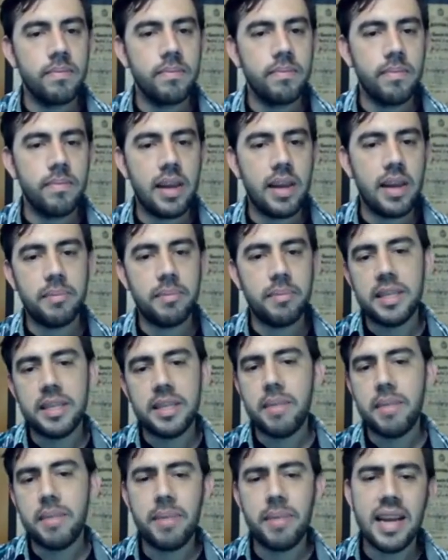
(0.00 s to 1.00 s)
Let me see,
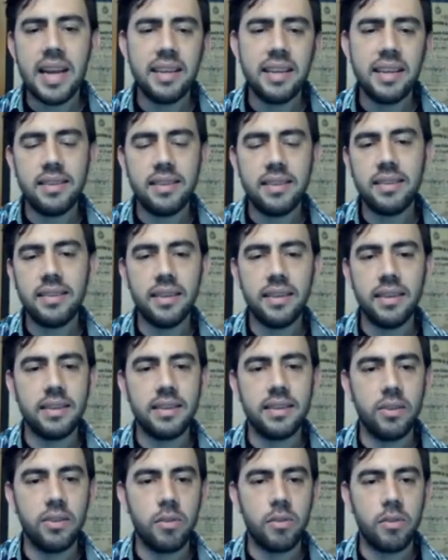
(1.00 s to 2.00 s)
maybe knight c6, a
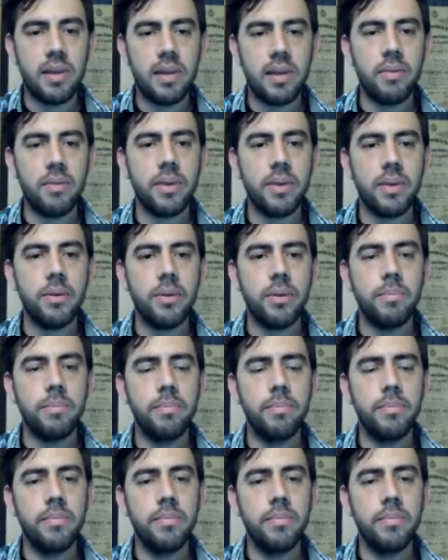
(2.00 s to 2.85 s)
normal regroup.